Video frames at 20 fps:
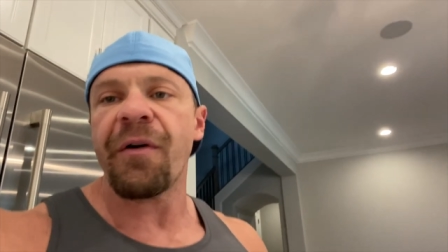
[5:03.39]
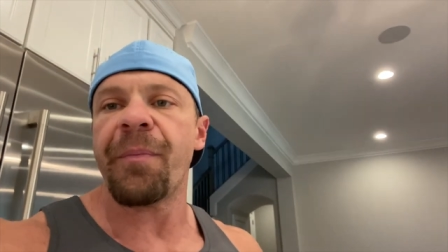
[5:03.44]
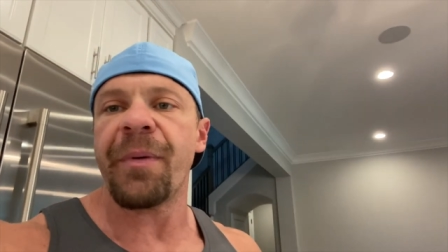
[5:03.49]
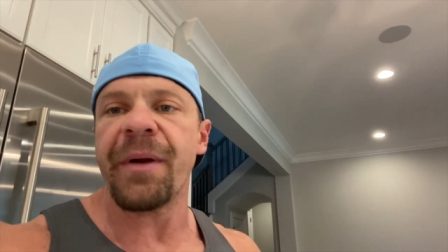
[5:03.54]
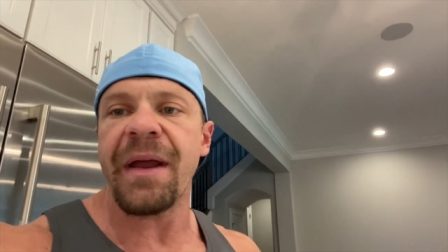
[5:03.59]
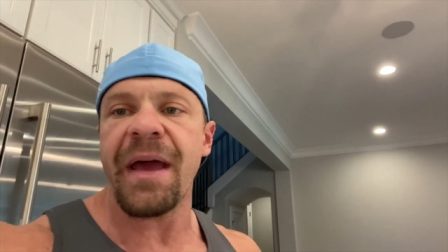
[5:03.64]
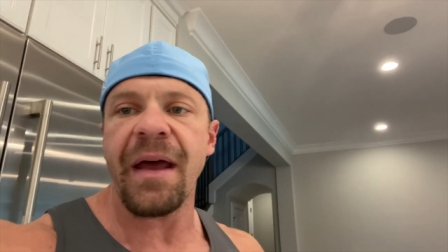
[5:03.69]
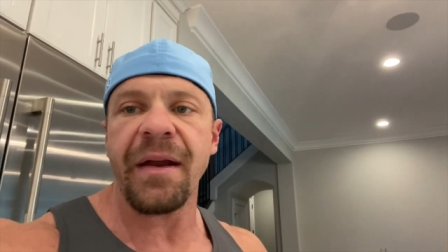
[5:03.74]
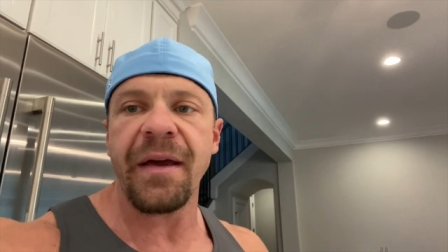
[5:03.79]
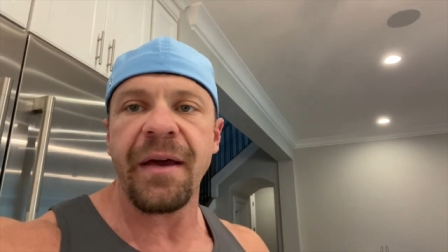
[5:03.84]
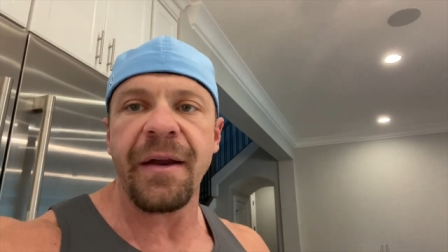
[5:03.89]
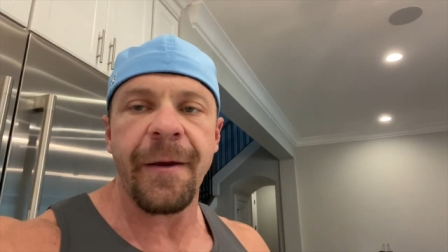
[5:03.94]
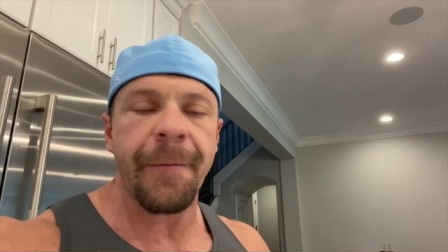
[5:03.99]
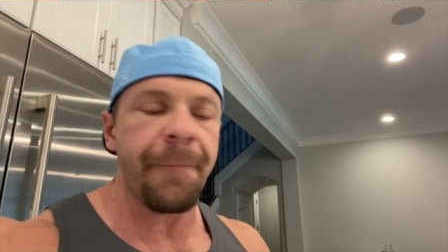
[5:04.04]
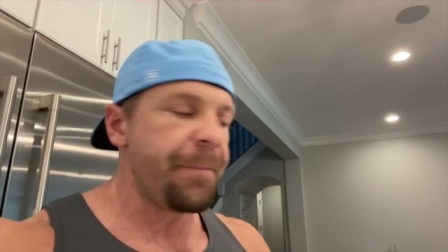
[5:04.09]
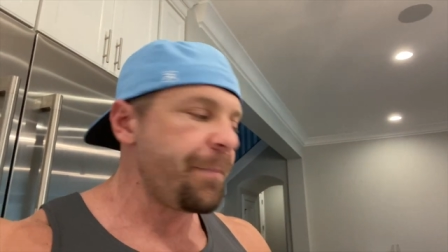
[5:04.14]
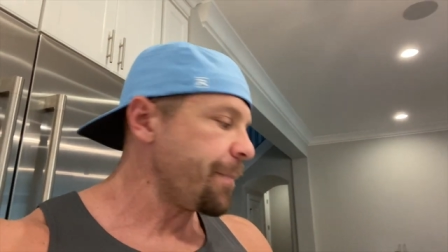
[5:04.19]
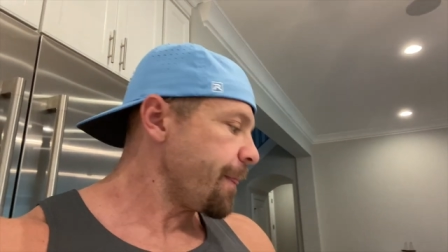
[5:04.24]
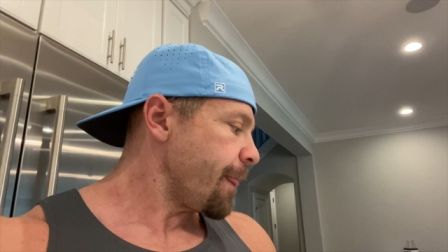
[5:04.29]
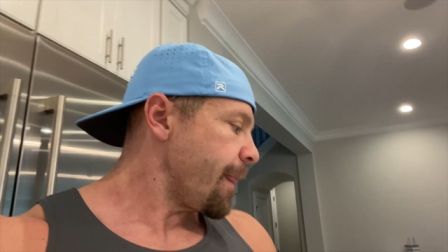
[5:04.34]
banana in it,
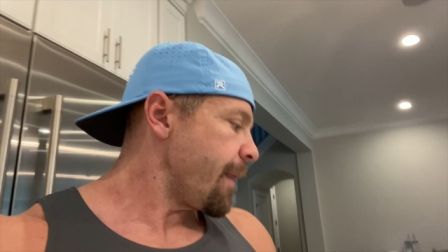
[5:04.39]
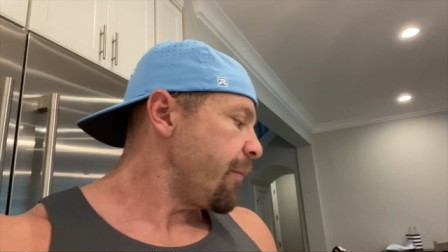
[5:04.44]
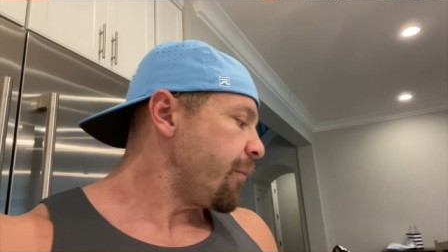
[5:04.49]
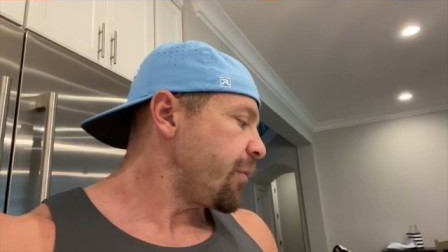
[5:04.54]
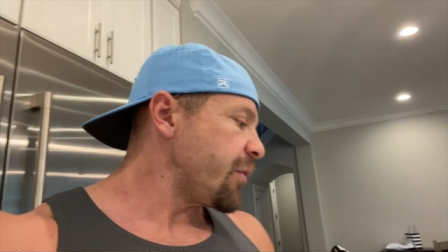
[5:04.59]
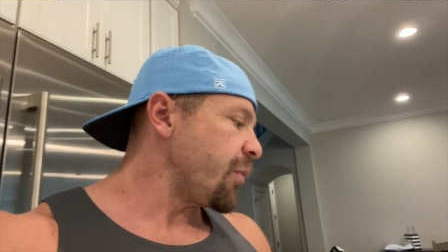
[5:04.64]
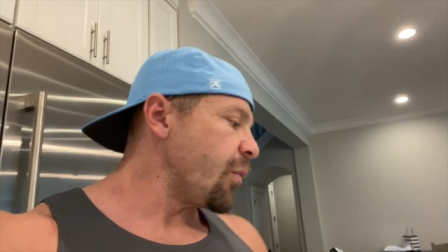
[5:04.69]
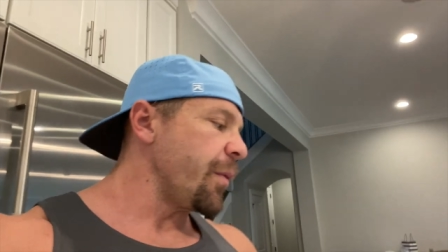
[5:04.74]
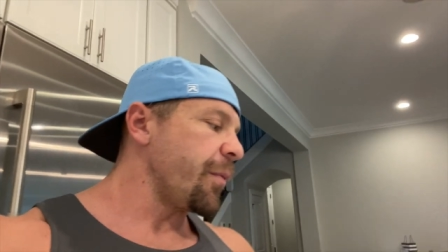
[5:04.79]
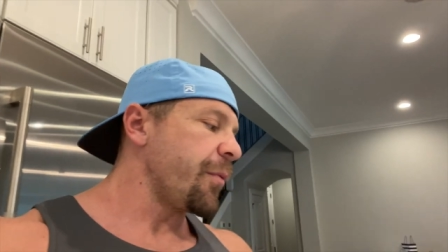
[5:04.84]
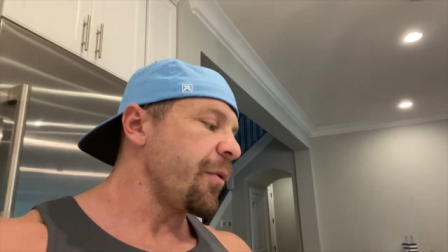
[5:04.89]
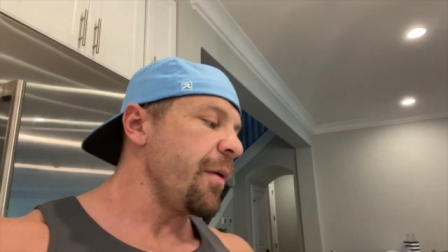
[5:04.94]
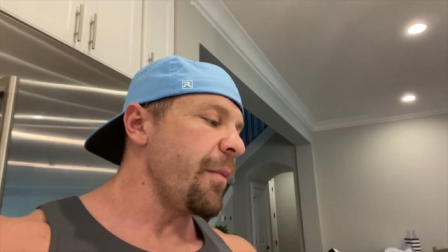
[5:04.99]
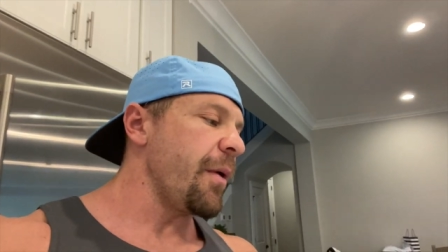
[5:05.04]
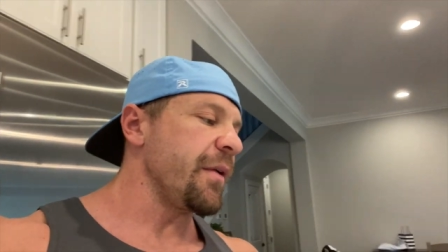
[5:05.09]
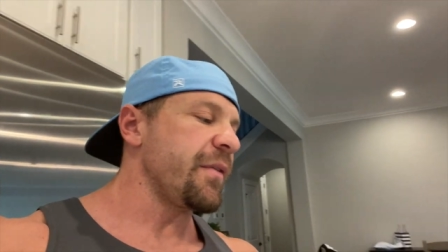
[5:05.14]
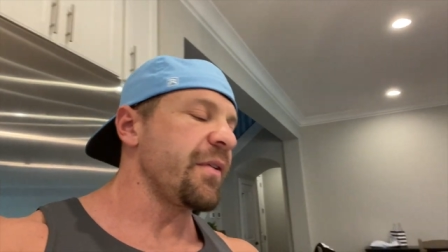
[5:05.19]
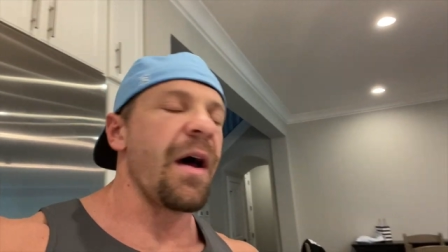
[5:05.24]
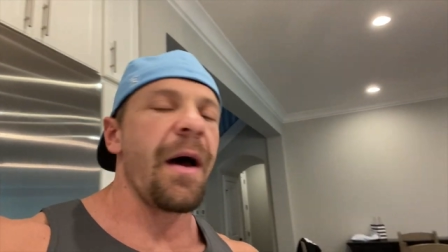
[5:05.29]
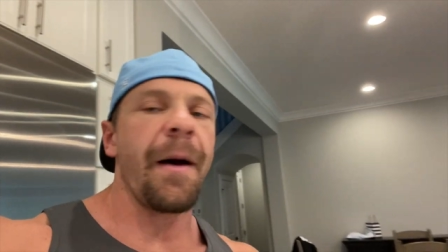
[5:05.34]
some whipped cream
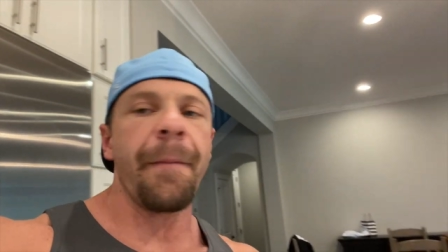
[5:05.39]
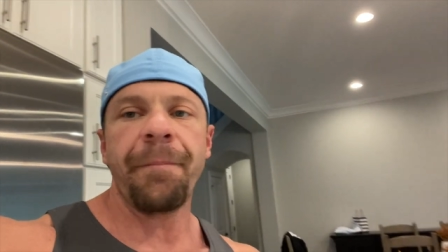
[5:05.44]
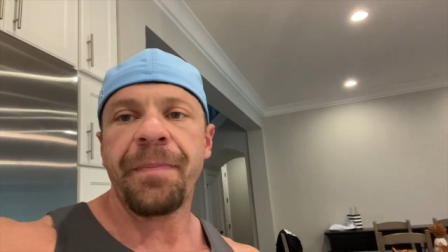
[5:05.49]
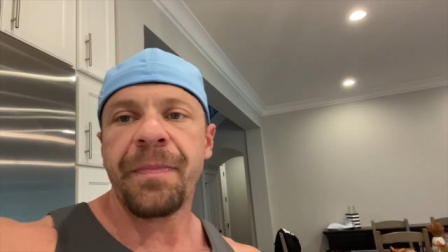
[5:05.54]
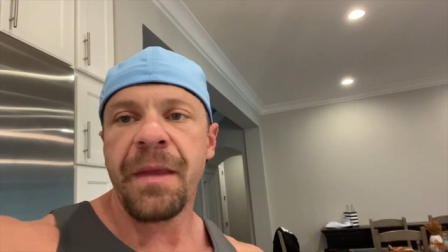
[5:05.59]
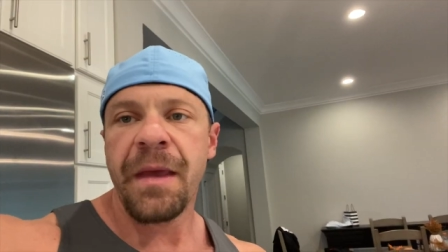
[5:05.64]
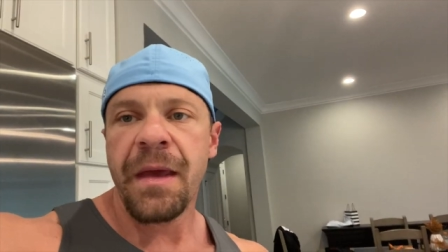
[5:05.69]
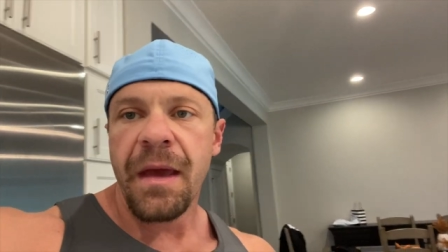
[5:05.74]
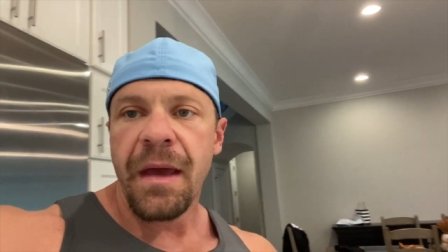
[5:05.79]
on top,